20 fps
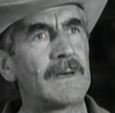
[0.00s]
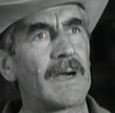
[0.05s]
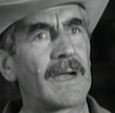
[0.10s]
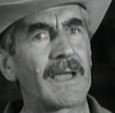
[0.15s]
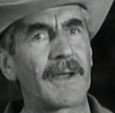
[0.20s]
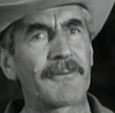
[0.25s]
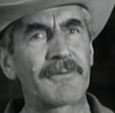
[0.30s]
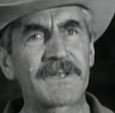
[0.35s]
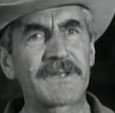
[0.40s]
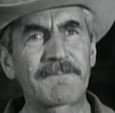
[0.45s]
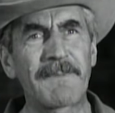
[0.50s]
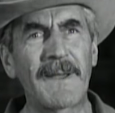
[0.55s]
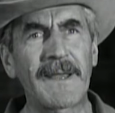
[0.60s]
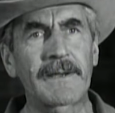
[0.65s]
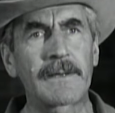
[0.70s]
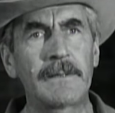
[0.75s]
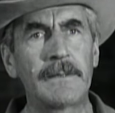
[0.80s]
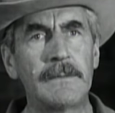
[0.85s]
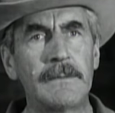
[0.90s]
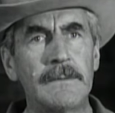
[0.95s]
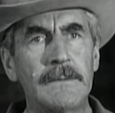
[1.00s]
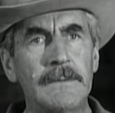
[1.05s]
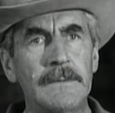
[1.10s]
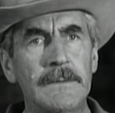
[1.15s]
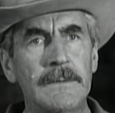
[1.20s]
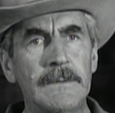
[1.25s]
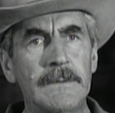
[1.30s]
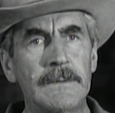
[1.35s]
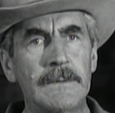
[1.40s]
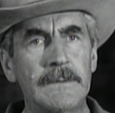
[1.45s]
I got respect.
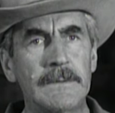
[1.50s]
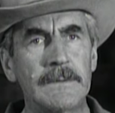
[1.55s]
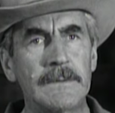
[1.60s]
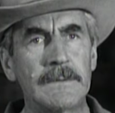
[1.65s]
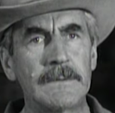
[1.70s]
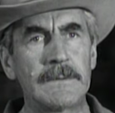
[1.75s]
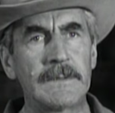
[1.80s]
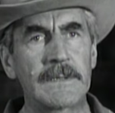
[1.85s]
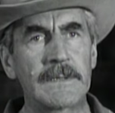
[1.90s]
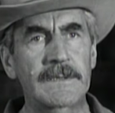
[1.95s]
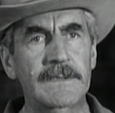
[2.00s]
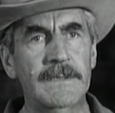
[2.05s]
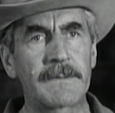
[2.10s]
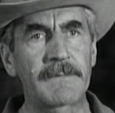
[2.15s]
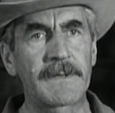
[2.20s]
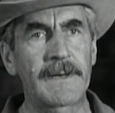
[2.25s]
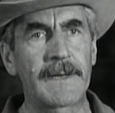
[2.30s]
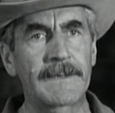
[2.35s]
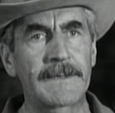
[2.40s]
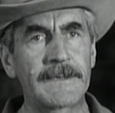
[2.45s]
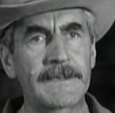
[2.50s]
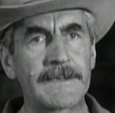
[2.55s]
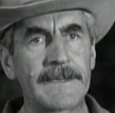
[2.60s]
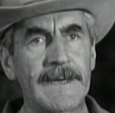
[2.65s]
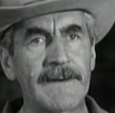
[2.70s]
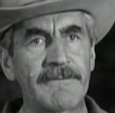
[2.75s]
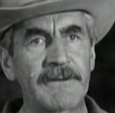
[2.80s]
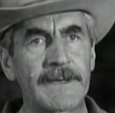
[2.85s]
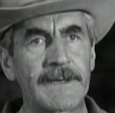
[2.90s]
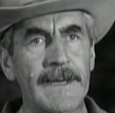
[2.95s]
That's something I didn't
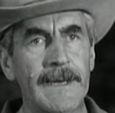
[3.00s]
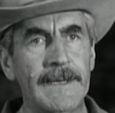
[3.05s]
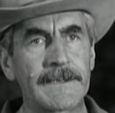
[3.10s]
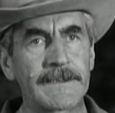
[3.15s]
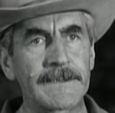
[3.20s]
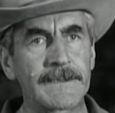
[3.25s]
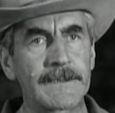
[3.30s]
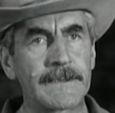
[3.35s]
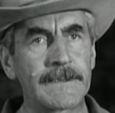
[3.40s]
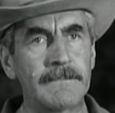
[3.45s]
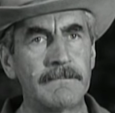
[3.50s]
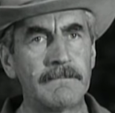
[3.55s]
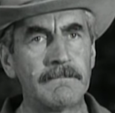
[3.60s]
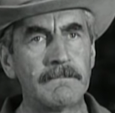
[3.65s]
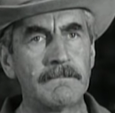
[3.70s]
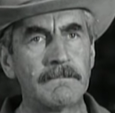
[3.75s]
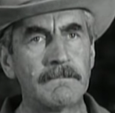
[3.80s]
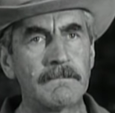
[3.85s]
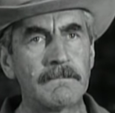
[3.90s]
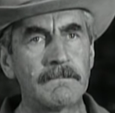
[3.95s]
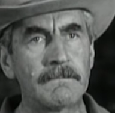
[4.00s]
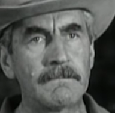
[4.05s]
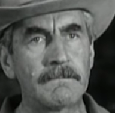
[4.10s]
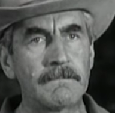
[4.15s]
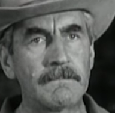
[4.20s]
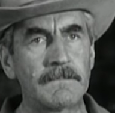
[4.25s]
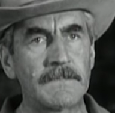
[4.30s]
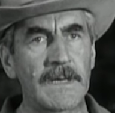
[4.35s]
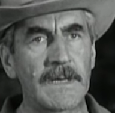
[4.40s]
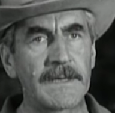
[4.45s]
have in Kansas.
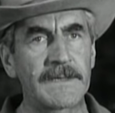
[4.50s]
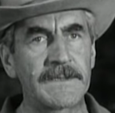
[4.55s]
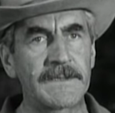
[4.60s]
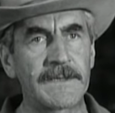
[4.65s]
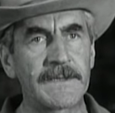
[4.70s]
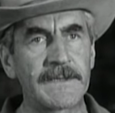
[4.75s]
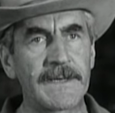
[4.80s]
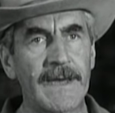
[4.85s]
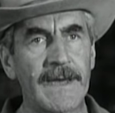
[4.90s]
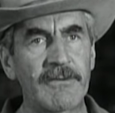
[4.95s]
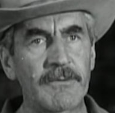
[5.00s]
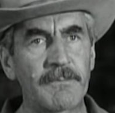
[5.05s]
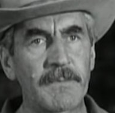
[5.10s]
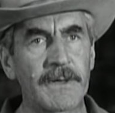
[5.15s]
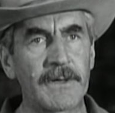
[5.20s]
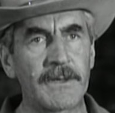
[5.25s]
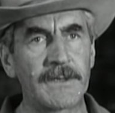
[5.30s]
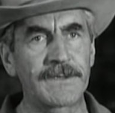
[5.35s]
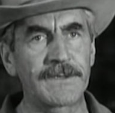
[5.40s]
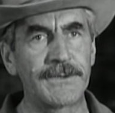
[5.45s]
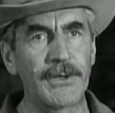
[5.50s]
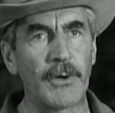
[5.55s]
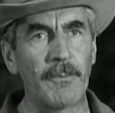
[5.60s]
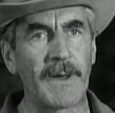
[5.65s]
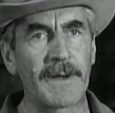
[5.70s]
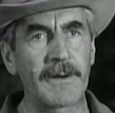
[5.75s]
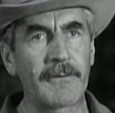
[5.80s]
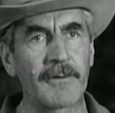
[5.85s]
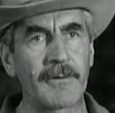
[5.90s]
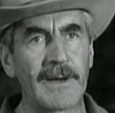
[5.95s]
I didn't have it because
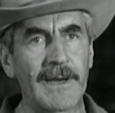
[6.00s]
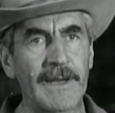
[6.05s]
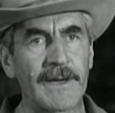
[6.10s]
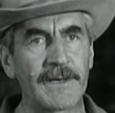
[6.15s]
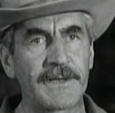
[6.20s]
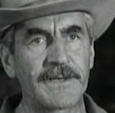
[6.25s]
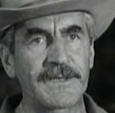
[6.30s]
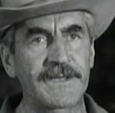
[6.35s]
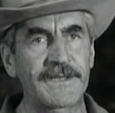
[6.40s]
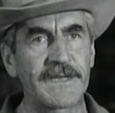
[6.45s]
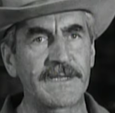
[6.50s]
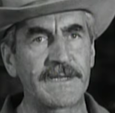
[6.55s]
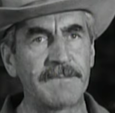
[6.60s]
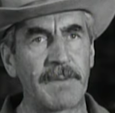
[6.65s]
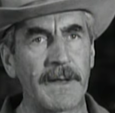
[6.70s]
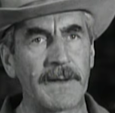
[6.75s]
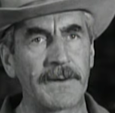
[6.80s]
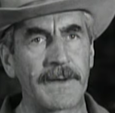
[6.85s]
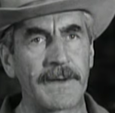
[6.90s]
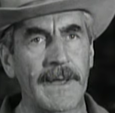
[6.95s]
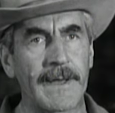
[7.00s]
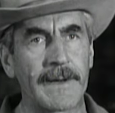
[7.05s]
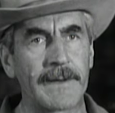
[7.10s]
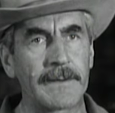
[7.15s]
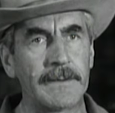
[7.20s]
nobody related to Stacy Belden had